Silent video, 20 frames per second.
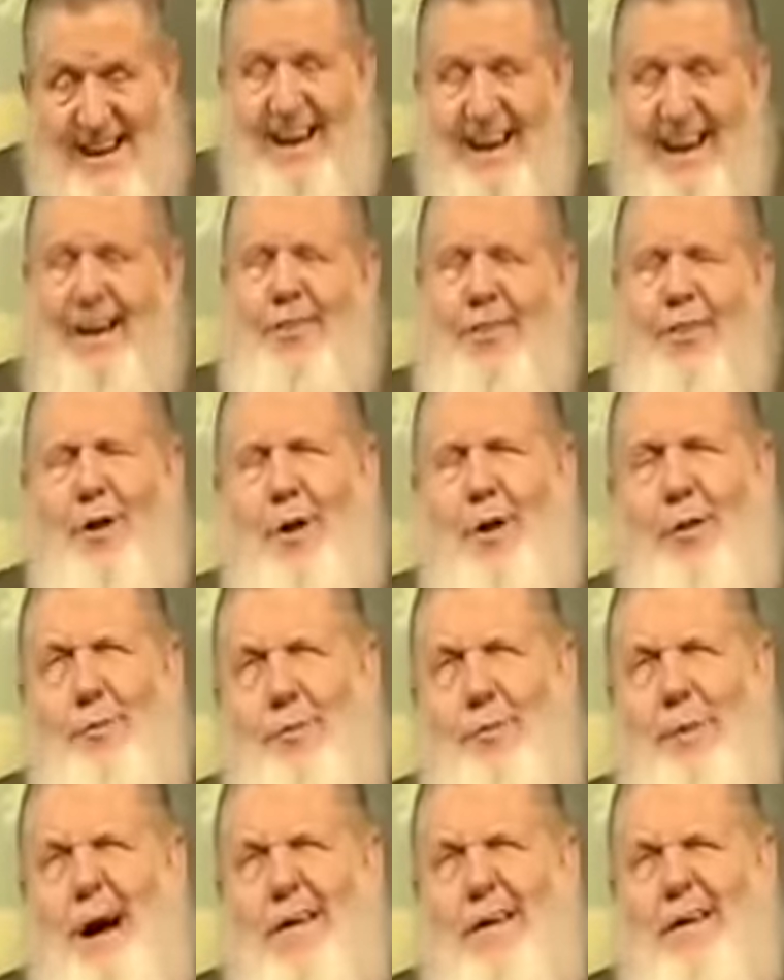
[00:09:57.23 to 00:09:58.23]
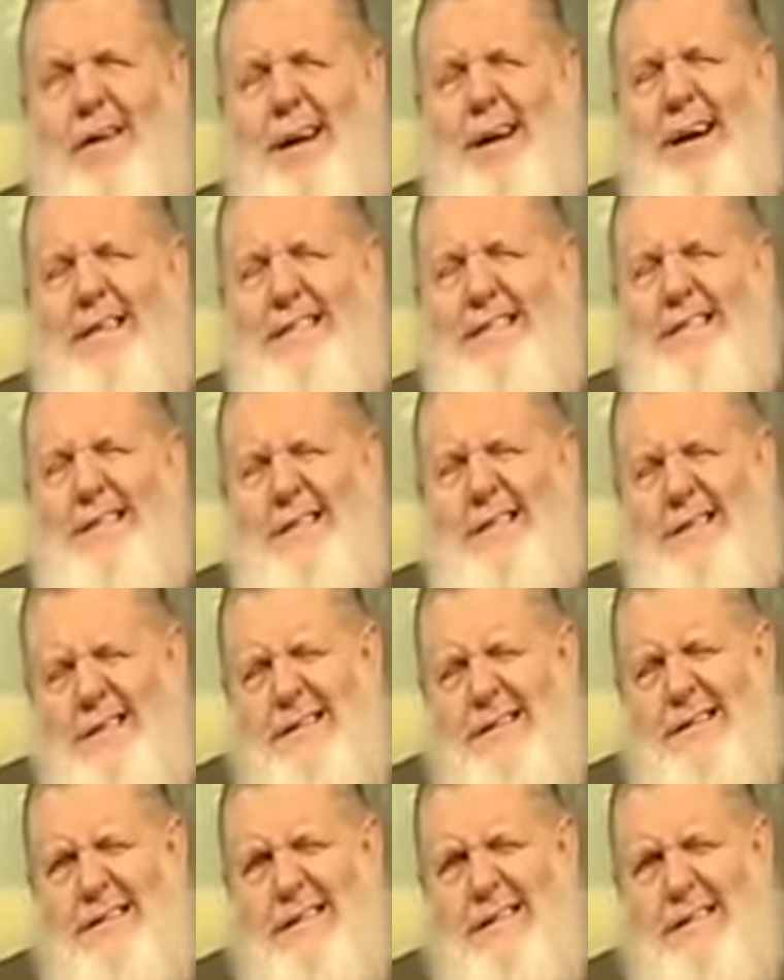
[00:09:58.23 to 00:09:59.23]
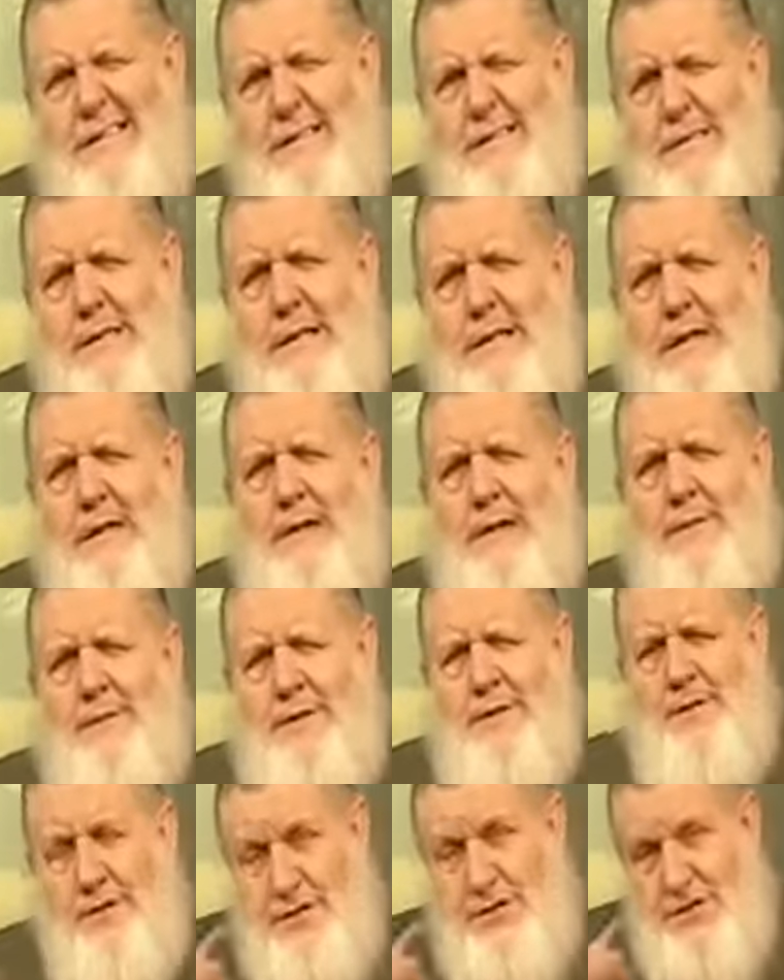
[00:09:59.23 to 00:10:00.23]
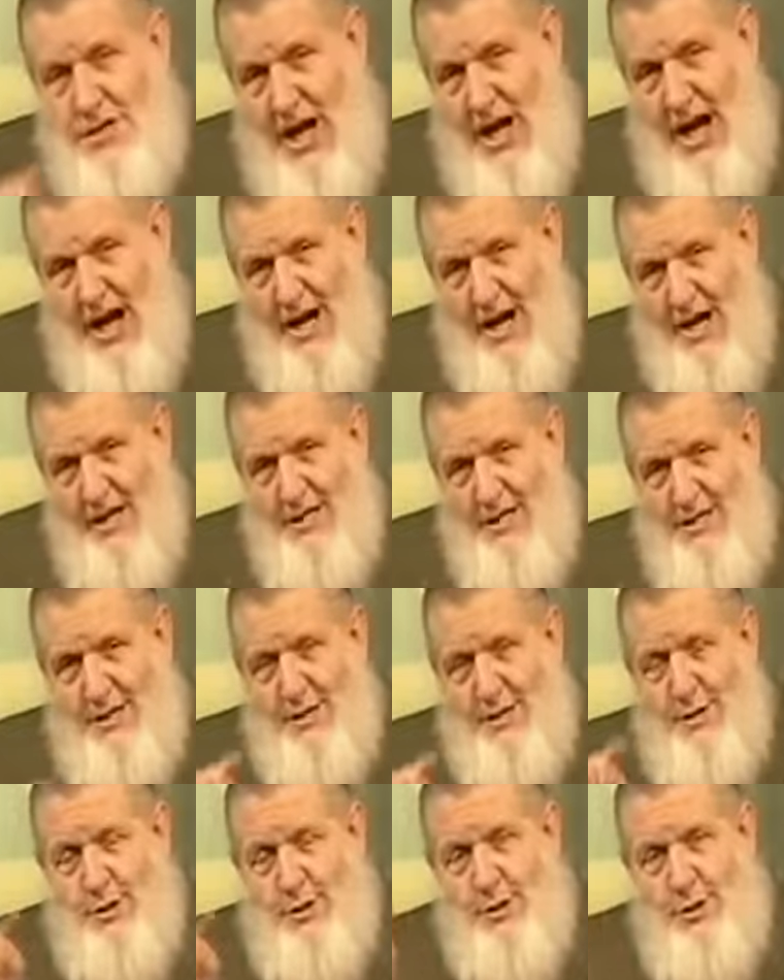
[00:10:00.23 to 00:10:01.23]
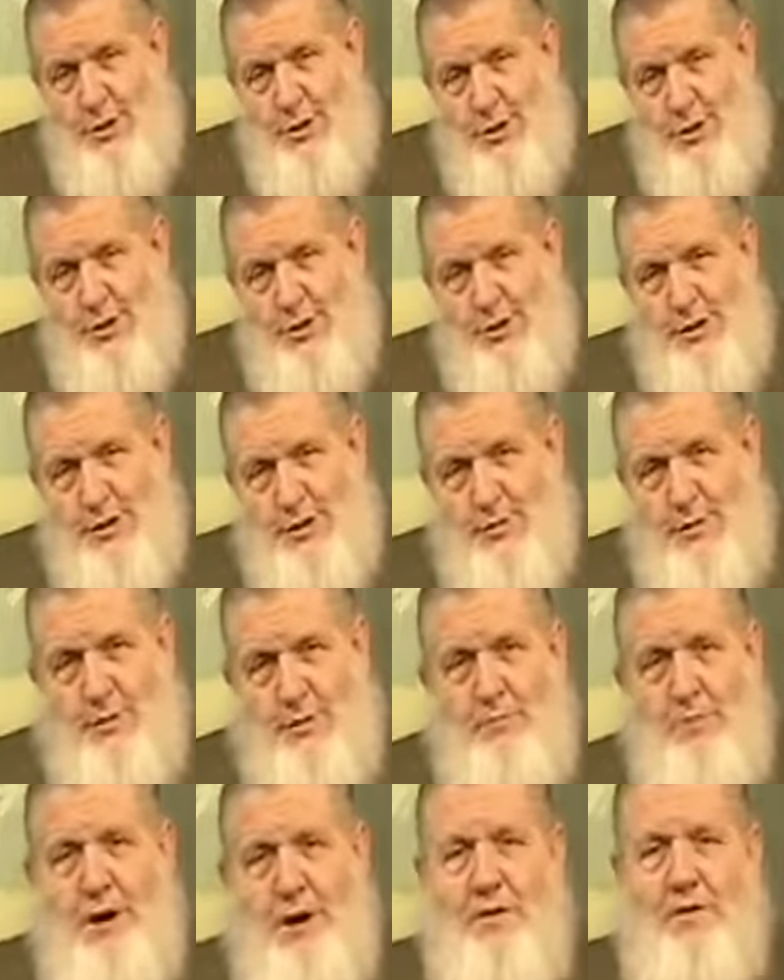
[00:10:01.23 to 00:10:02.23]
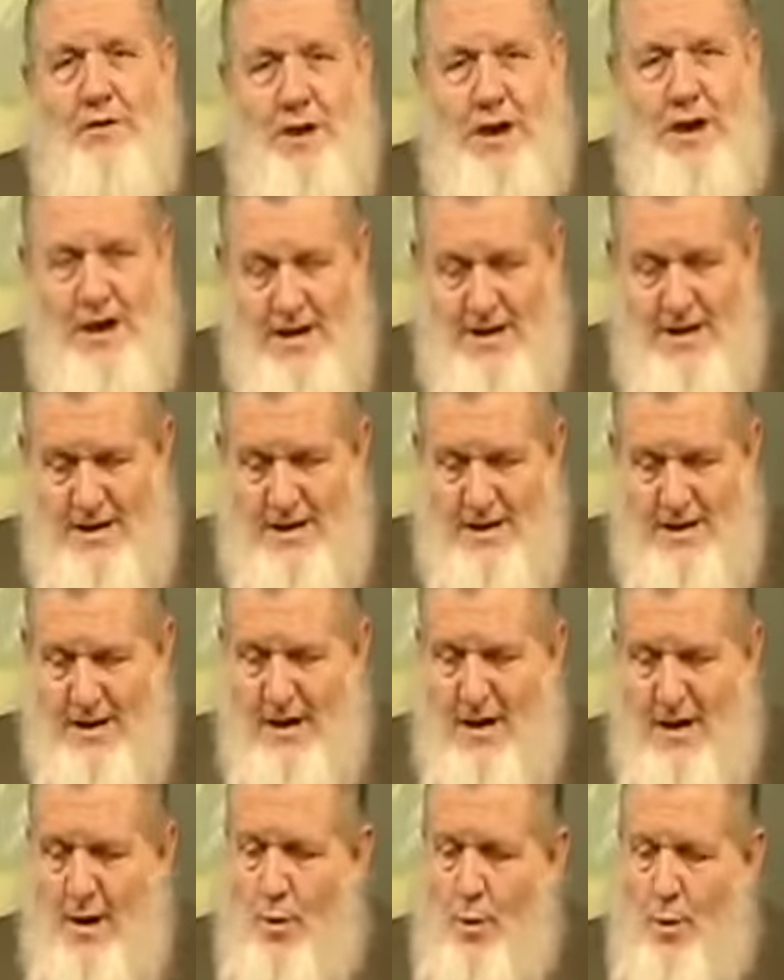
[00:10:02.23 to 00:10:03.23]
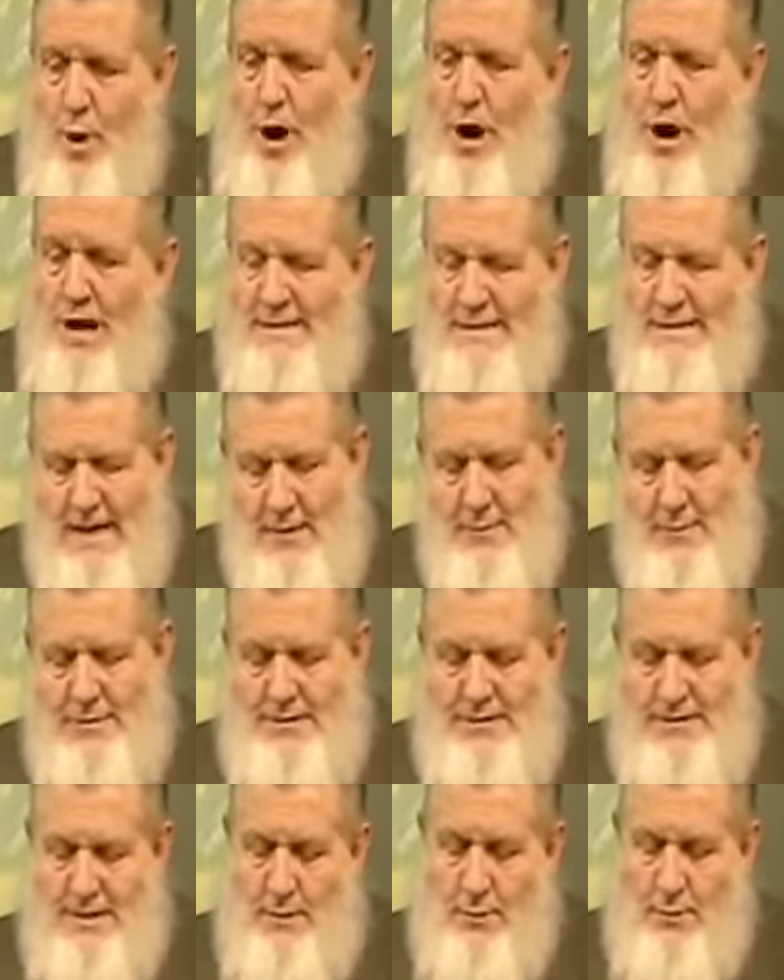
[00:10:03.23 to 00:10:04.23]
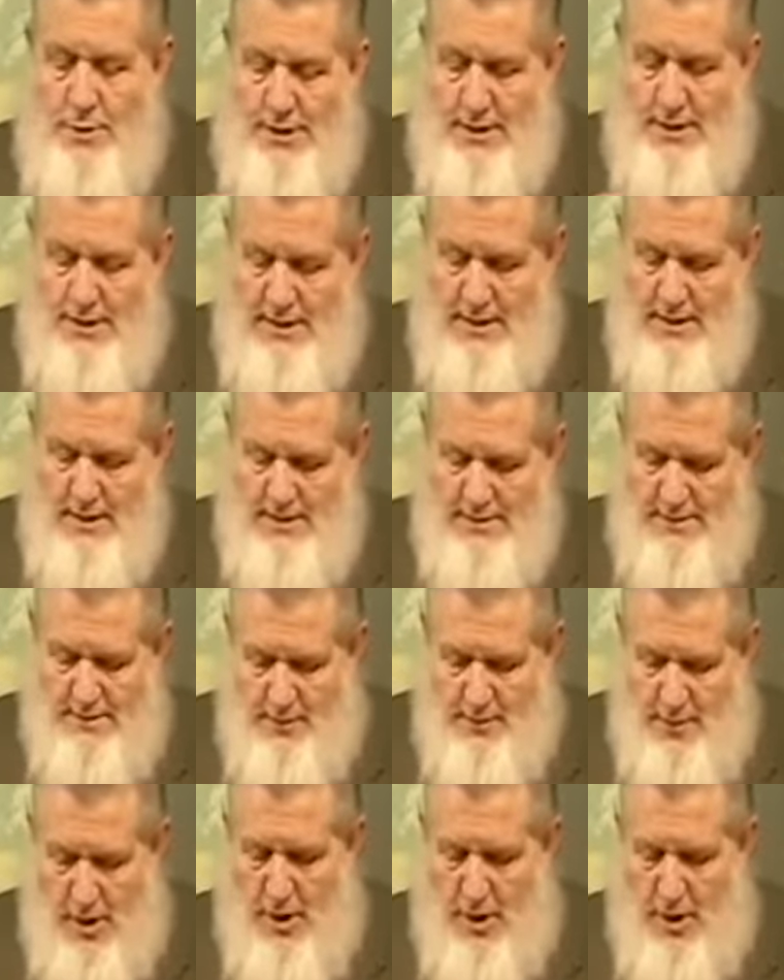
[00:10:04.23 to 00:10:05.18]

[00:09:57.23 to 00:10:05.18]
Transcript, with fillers: And I thought about it. I said, look at this this child has understood something better than I did. Whereas I was thinking we could get her some